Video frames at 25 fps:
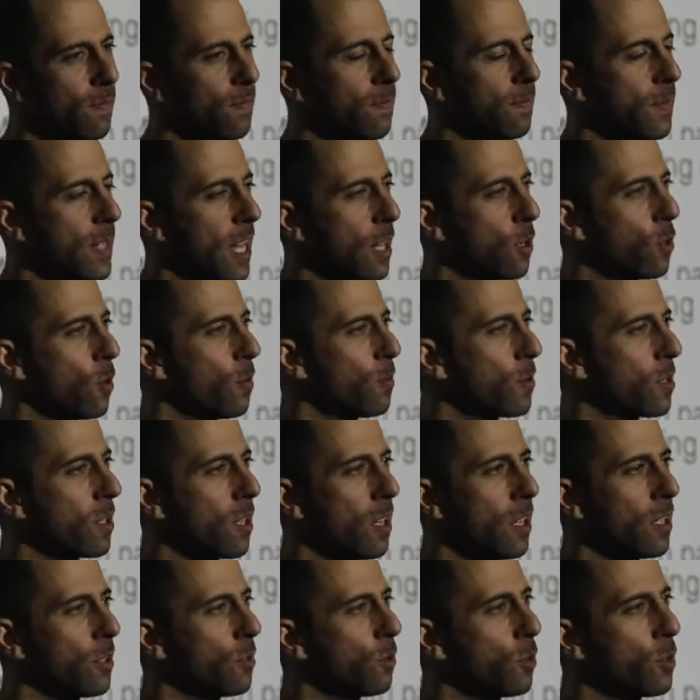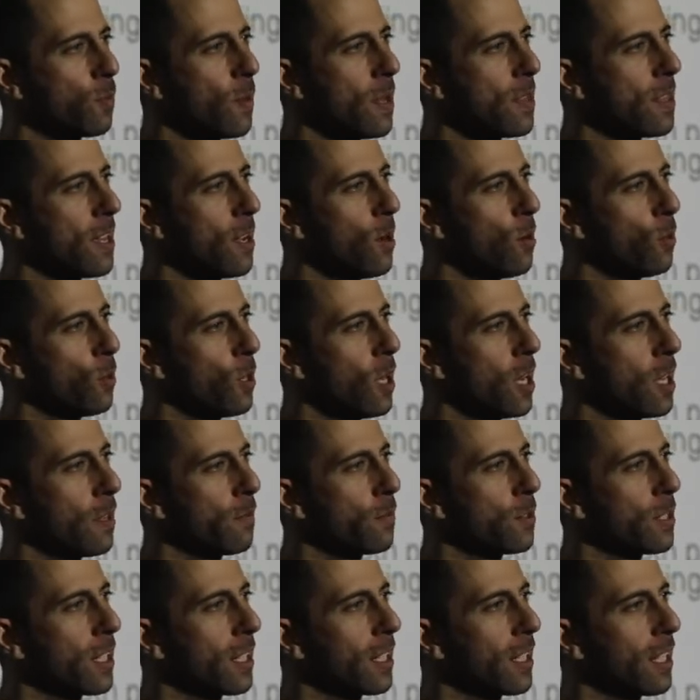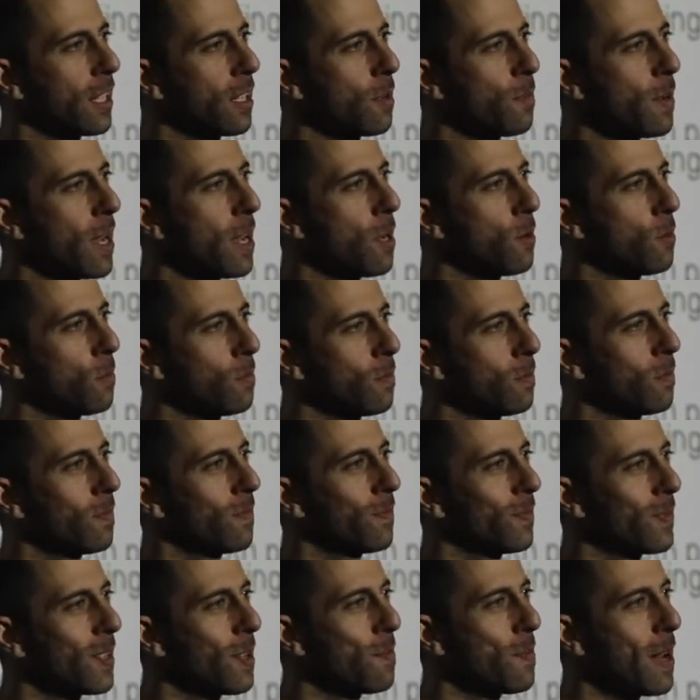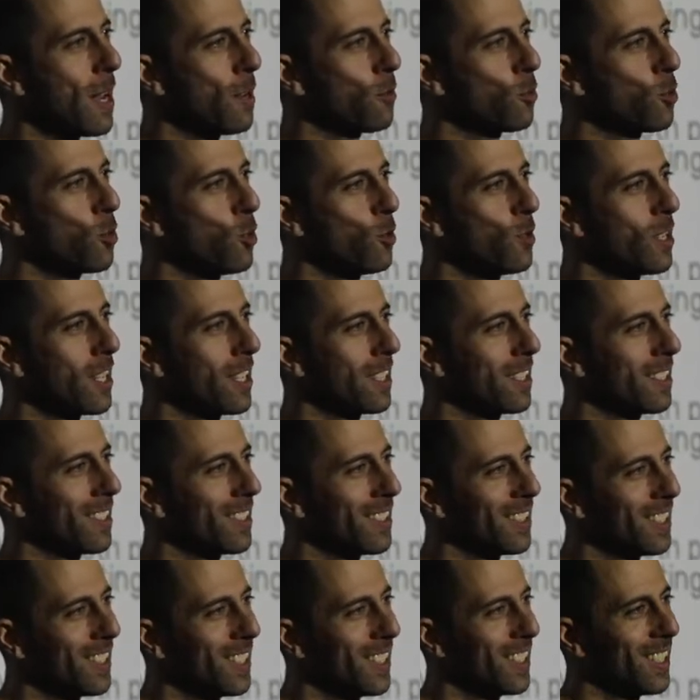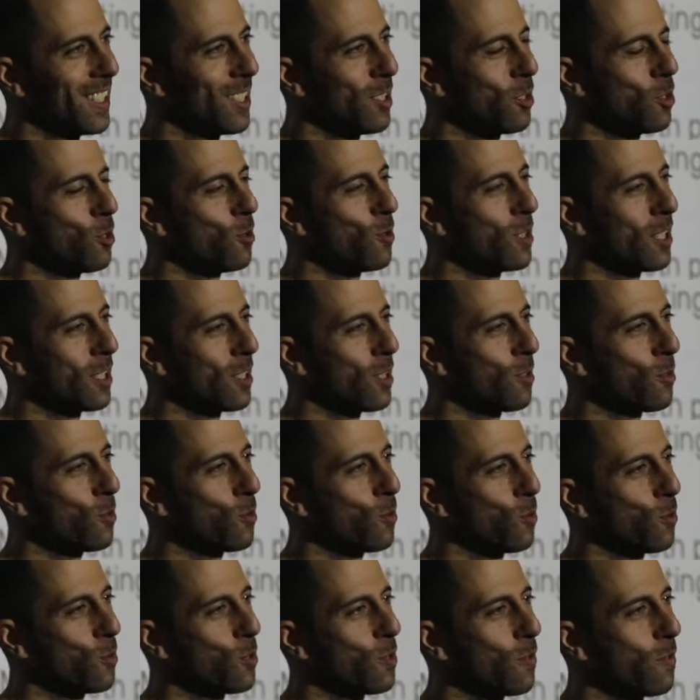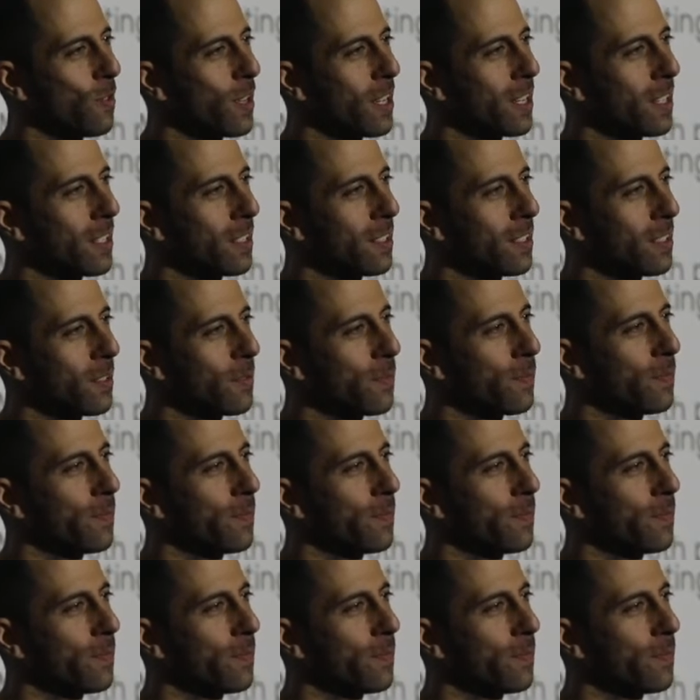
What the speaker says: tech ops guys who spend their whole lives thinking about tuning those sorts of things.